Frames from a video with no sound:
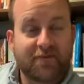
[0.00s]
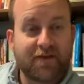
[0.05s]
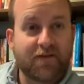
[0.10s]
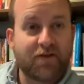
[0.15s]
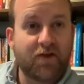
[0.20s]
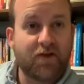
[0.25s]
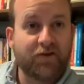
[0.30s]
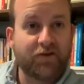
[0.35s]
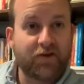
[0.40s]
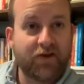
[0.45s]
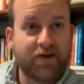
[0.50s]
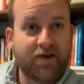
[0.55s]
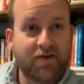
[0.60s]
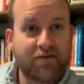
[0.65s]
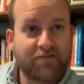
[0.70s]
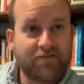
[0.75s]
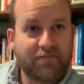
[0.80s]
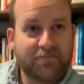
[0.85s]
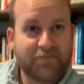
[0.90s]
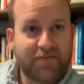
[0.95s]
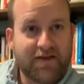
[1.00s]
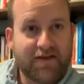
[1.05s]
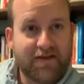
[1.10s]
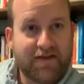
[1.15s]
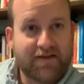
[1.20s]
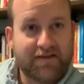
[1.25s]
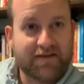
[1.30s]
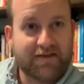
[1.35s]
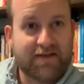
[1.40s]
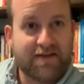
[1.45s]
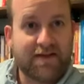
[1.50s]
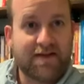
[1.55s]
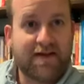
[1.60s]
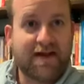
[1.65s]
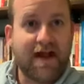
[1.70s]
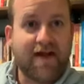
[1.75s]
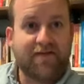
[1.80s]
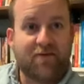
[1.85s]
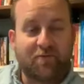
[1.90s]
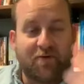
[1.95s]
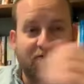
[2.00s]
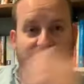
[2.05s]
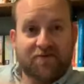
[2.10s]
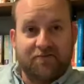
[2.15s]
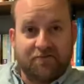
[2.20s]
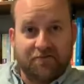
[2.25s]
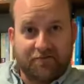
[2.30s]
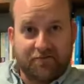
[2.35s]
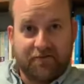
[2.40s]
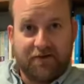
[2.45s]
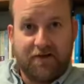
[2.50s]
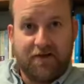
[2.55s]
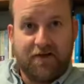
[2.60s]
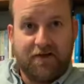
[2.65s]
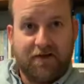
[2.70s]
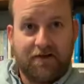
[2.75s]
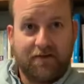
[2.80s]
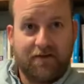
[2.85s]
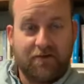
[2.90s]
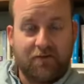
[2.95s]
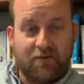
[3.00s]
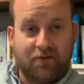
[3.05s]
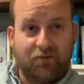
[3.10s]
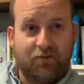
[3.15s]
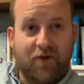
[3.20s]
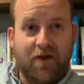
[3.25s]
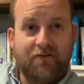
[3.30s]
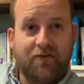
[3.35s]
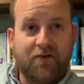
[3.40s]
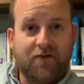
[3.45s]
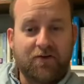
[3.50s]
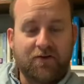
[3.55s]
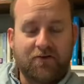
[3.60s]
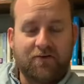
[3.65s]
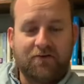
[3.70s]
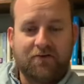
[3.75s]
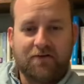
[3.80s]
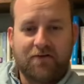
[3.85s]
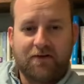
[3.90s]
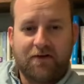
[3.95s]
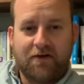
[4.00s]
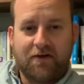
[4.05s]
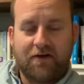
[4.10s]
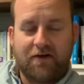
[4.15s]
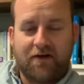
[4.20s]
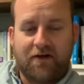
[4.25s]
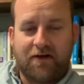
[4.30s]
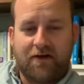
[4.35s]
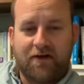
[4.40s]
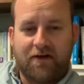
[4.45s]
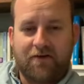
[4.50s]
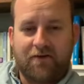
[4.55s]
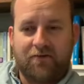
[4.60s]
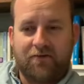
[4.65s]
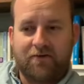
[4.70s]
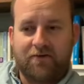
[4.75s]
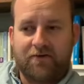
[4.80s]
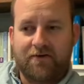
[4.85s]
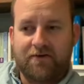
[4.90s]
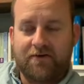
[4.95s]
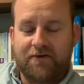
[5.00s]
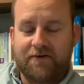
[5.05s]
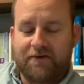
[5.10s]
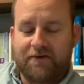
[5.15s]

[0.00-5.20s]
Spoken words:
the alternative is that they need to have a bunch of revenue or